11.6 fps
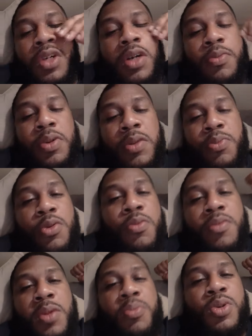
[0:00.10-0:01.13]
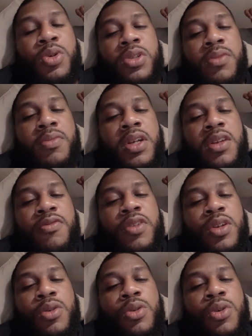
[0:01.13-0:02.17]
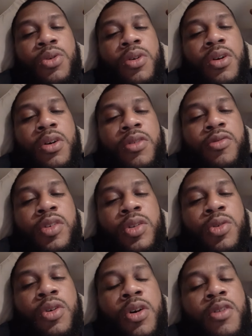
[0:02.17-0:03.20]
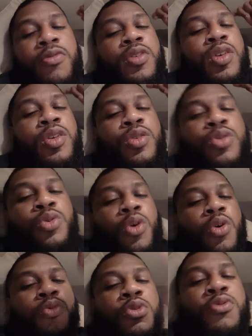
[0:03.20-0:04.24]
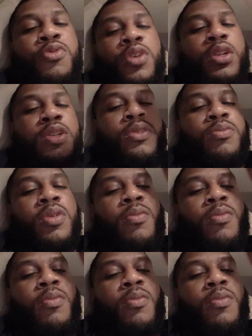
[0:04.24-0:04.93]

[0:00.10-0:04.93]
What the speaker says: people mad because I made a video of Laura Harvey. Laura Harvey, the OnlyFans, be